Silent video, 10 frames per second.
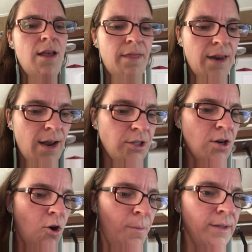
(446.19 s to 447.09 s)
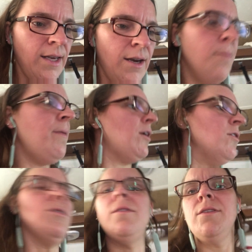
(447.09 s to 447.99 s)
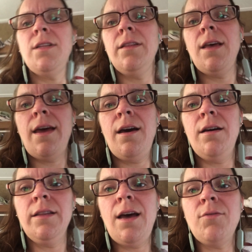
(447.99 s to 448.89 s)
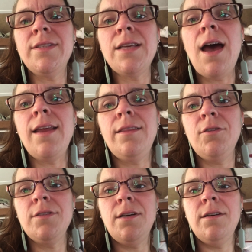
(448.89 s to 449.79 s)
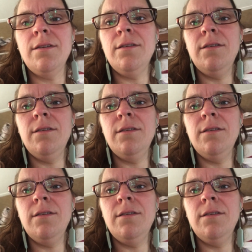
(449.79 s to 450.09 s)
That actually opens here, but also there's outside there's a